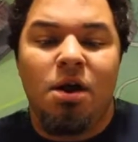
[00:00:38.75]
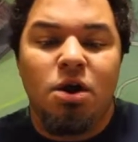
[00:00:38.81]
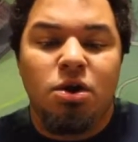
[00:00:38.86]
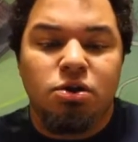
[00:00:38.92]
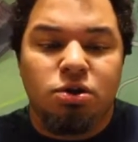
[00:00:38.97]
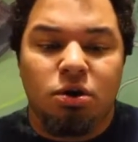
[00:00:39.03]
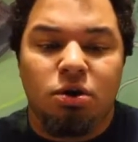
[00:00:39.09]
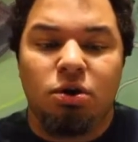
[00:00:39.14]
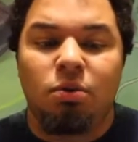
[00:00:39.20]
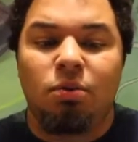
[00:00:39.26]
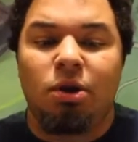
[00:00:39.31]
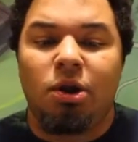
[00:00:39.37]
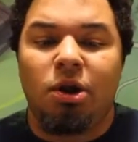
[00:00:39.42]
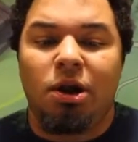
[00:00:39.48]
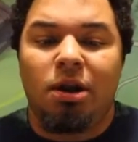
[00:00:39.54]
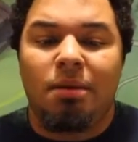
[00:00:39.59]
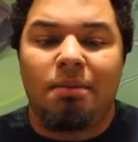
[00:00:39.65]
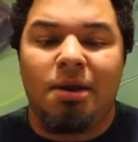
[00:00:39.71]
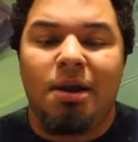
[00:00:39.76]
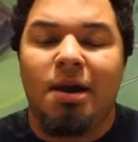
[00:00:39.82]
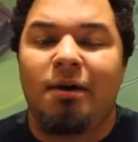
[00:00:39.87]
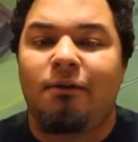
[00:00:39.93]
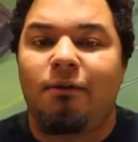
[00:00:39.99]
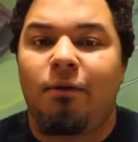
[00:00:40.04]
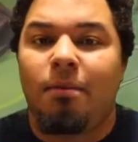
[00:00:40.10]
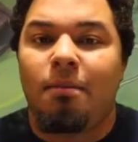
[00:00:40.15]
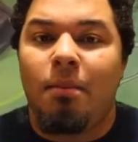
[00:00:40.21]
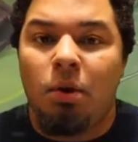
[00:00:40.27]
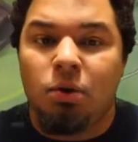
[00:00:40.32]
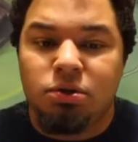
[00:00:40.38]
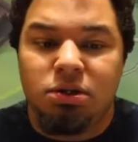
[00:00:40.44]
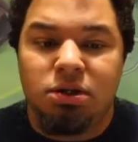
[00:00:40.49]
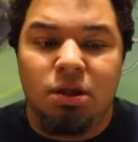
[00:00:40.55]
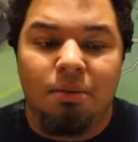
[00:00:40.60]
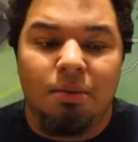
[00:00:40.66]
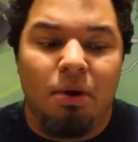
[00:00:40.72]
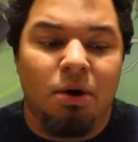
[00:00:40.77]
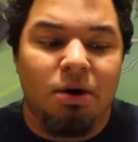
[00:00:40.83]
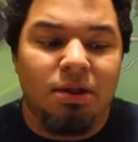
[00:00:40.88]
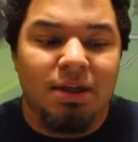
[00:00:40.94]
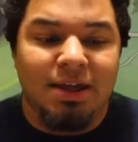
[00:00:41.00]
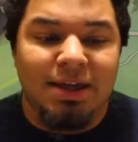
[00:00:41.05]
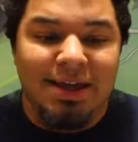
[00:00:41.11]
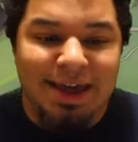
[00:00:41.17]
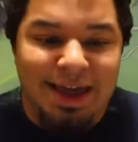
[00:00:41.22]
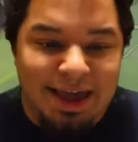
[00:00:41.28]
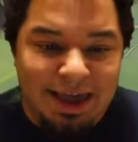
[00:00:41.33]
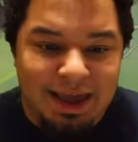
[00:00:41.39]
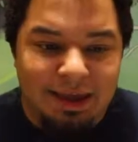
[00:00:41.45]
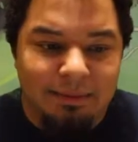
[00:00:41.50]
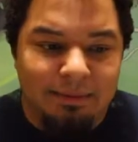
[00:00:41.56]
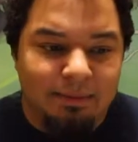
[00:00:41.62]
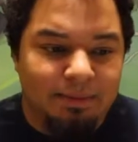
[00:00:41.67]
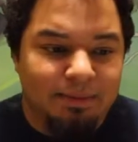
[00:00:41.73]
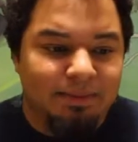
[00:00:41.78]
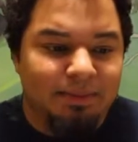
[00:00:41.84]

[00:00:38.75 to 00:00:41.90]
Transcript: show you where you're going to be at for most of the part of the game